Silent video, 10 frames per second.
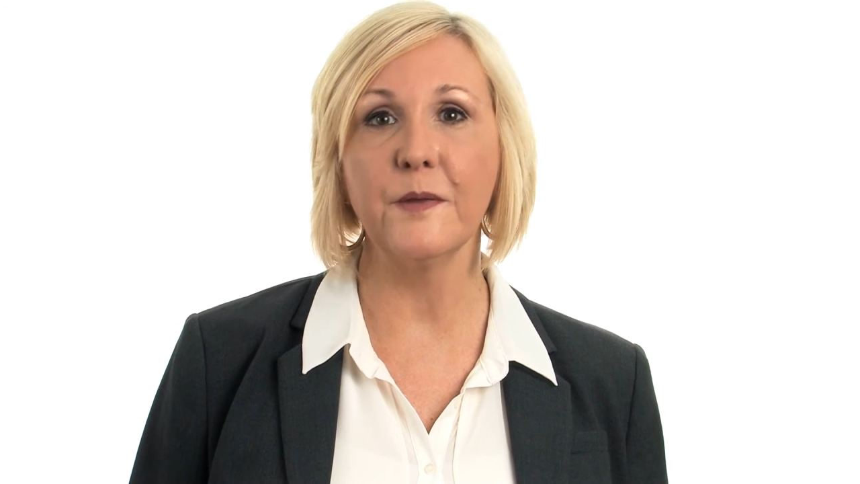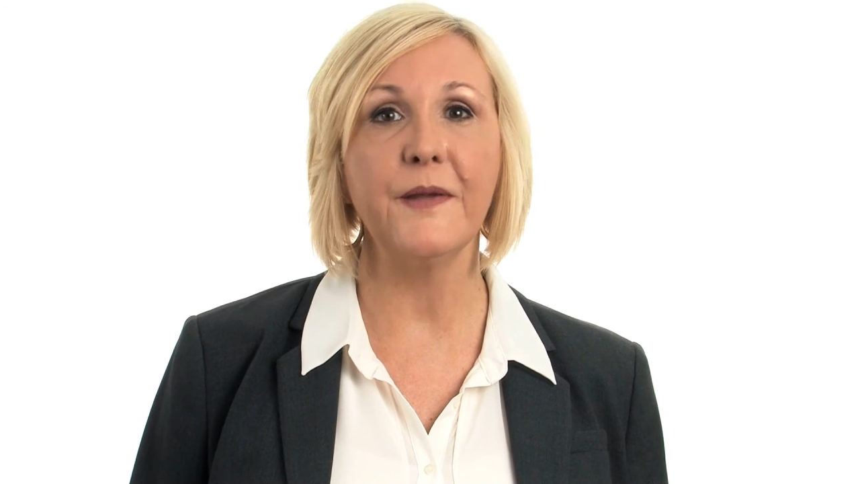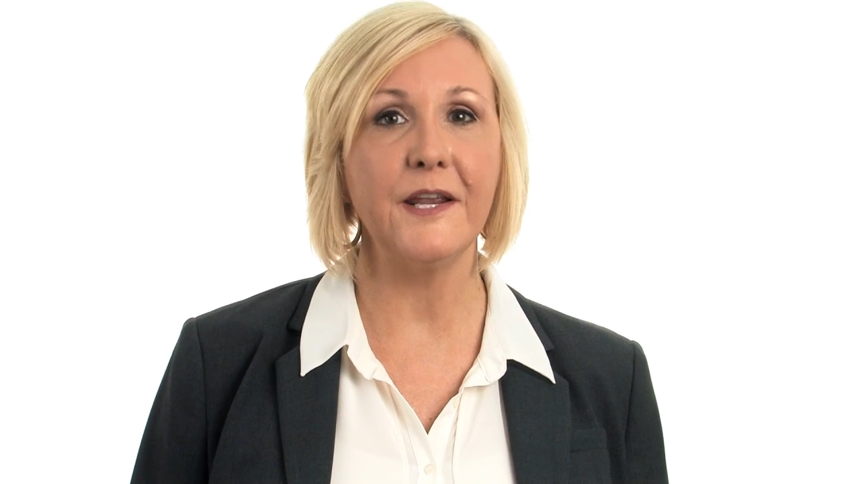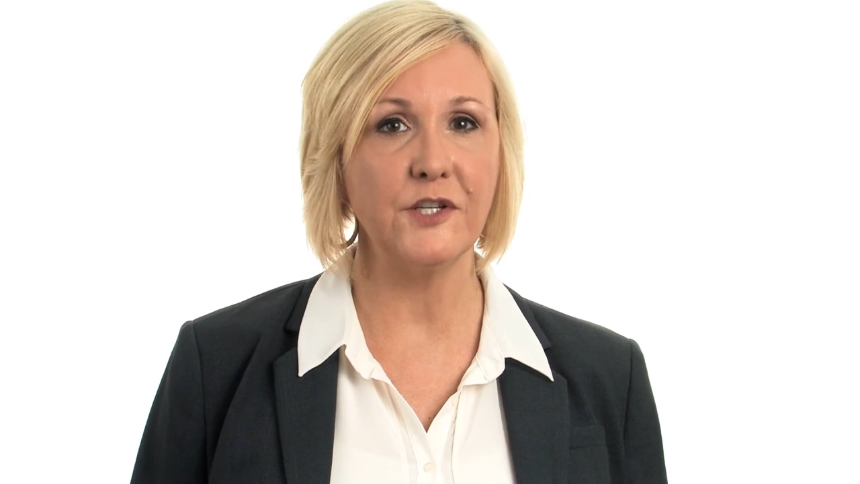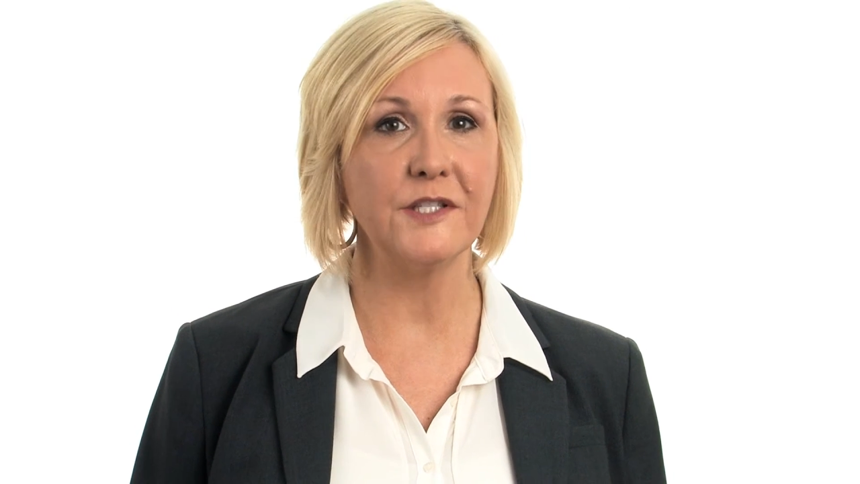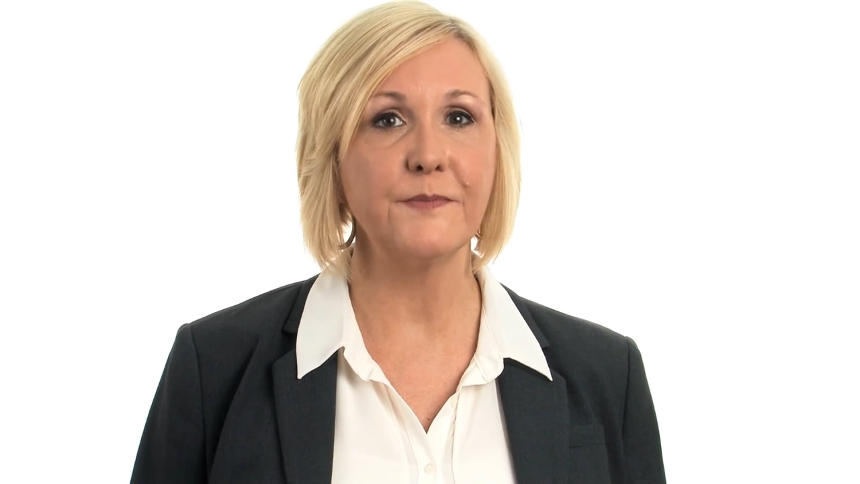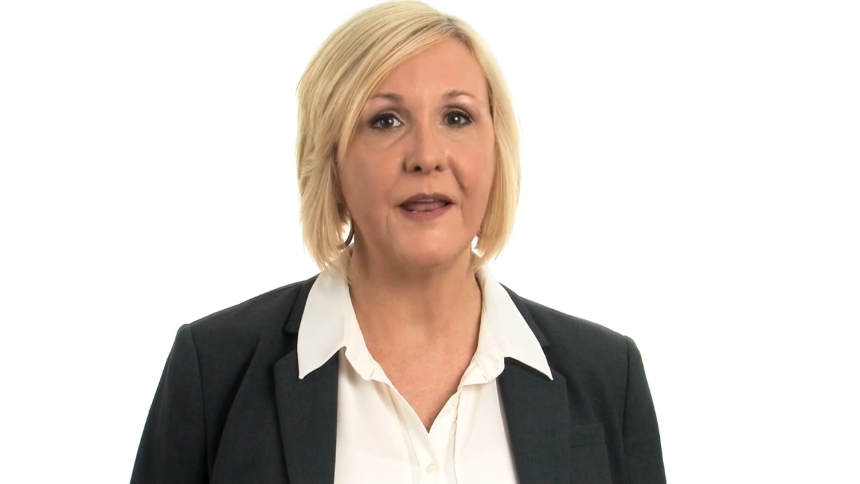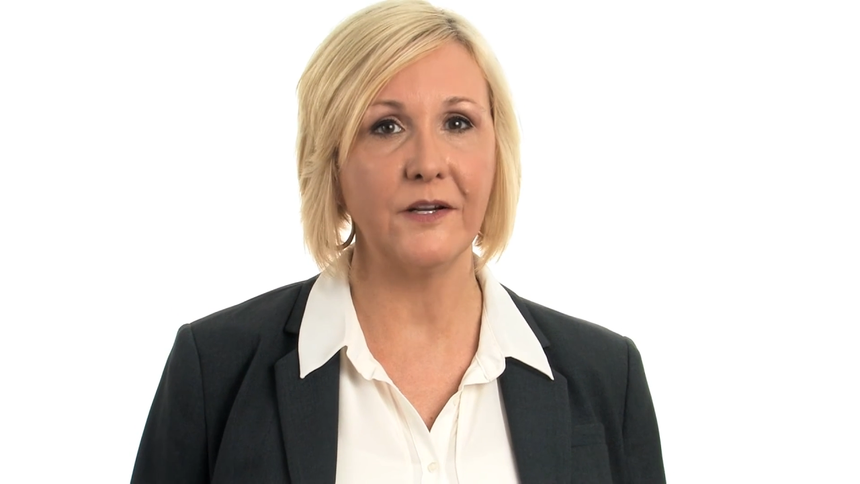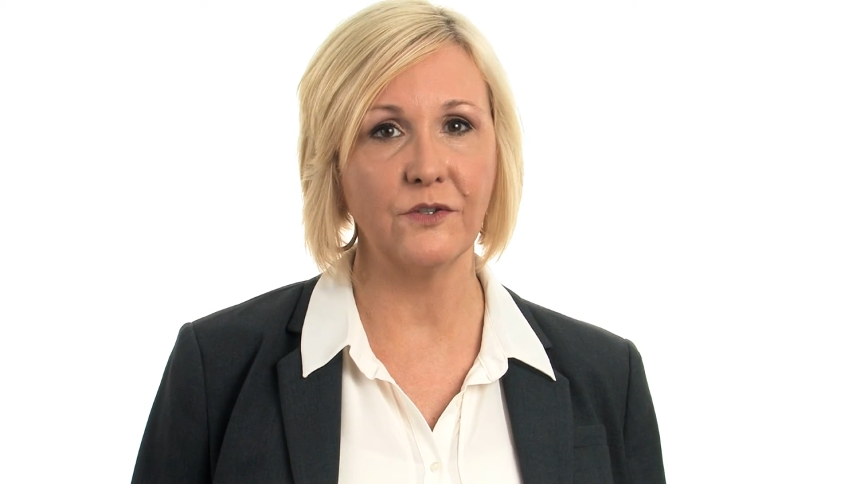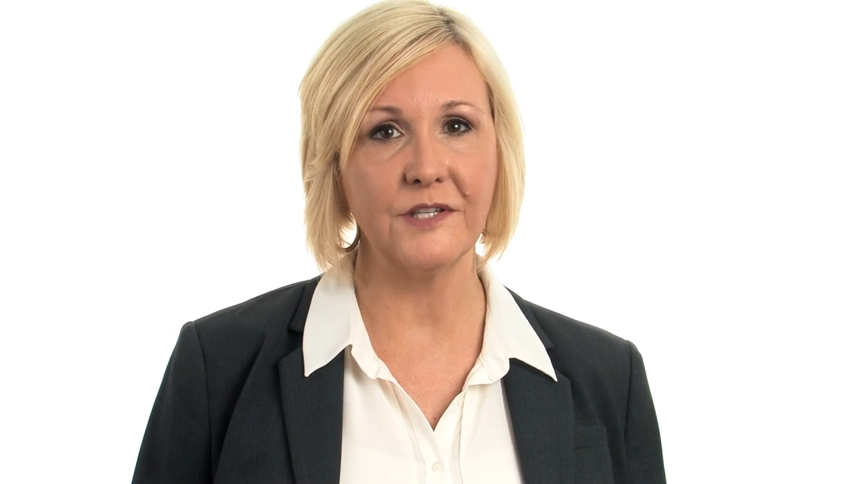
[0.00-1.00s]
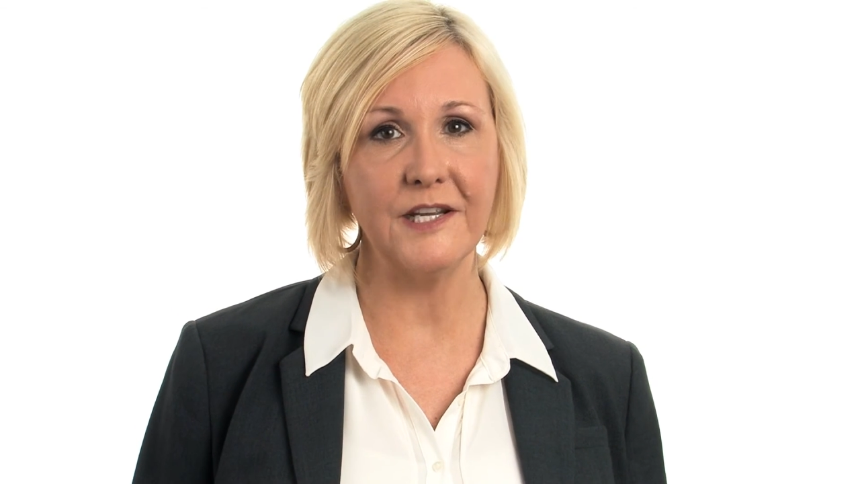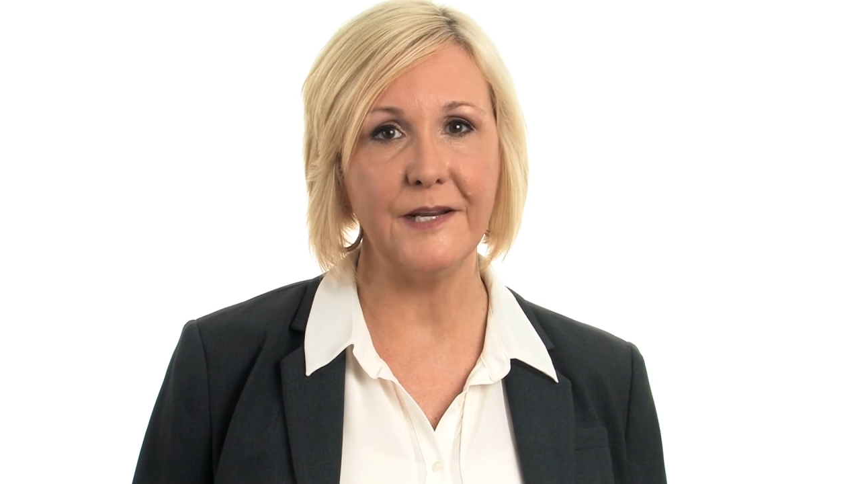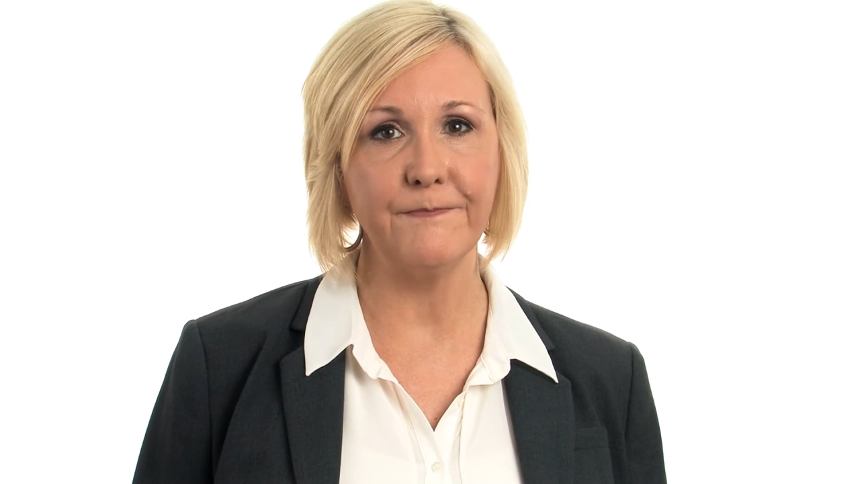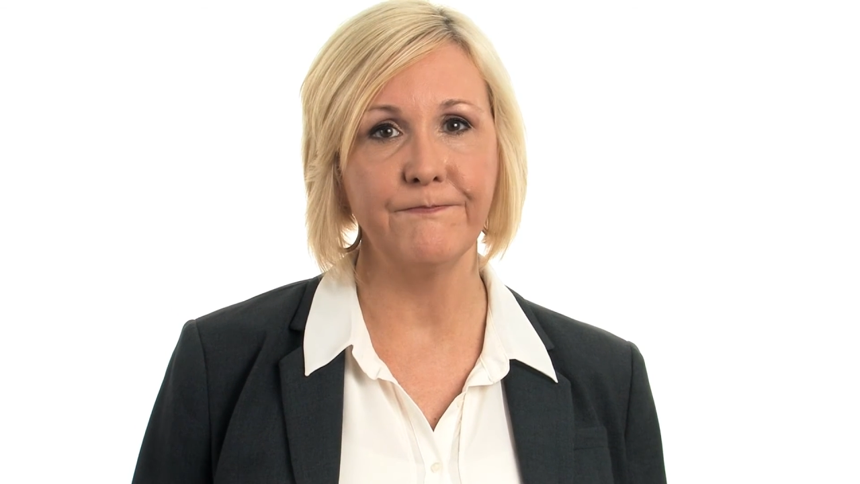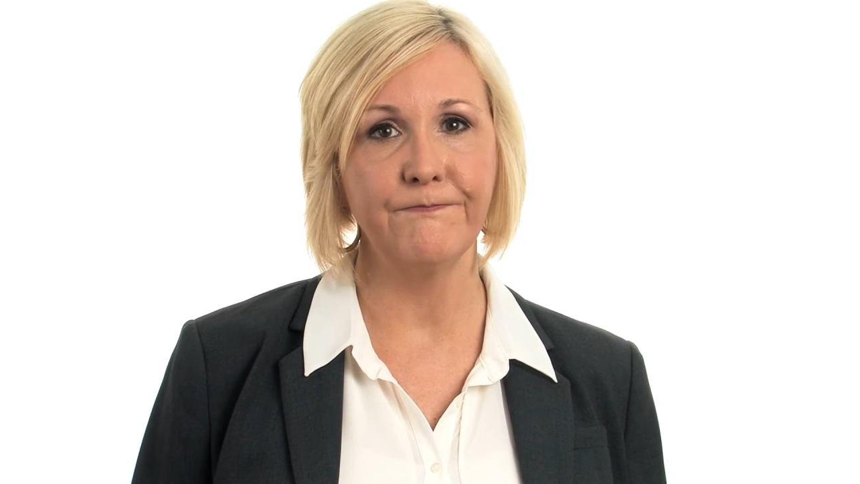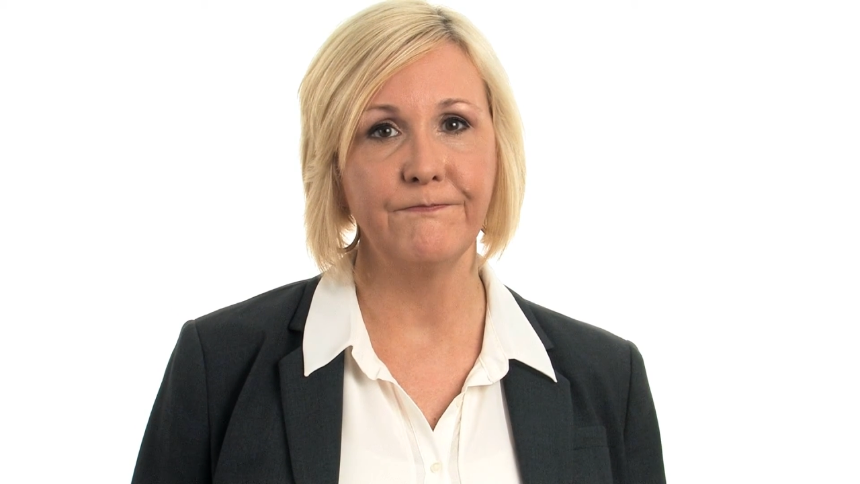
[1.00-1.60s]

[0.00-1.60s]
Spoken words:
patient's medical team.